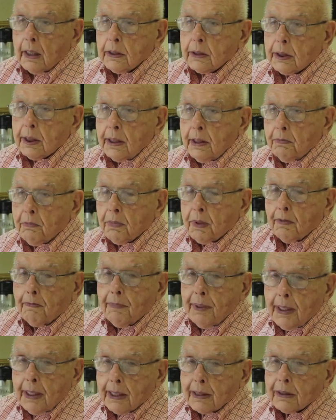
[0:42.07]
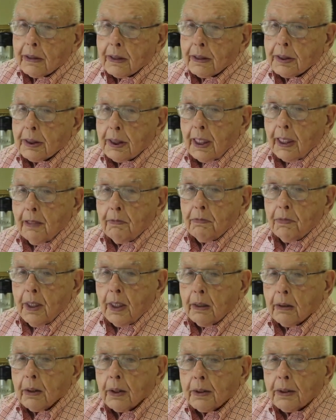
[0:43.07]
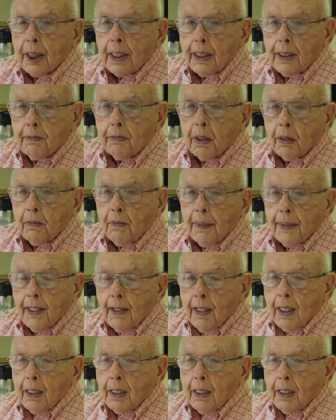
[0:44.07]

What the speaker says: seemed to be at the same dinner table